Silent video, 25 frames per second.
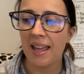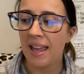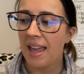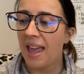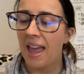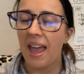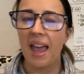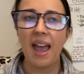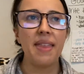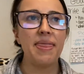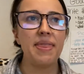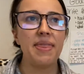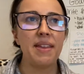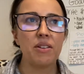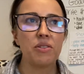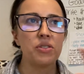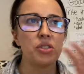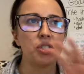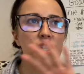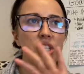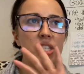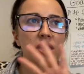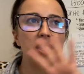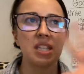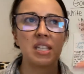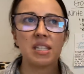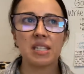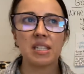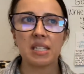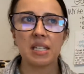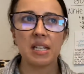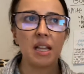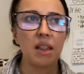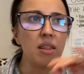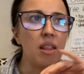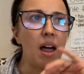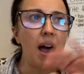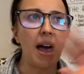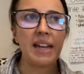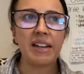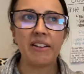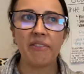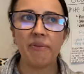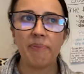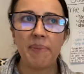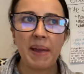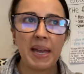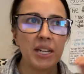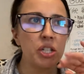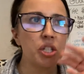And there's just this line of
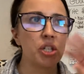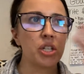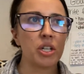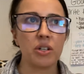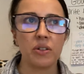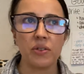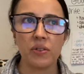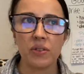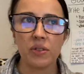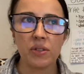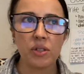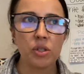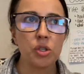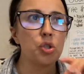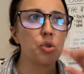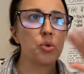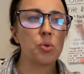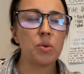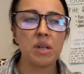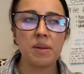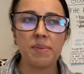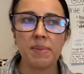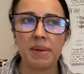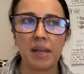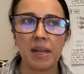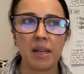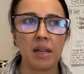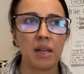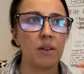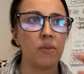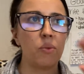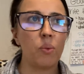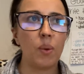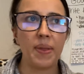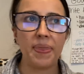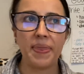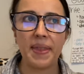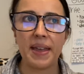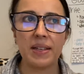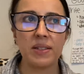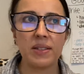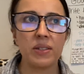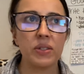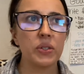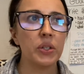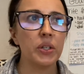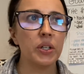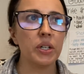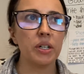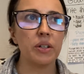pictures streaming of what they
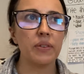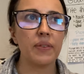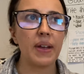serve.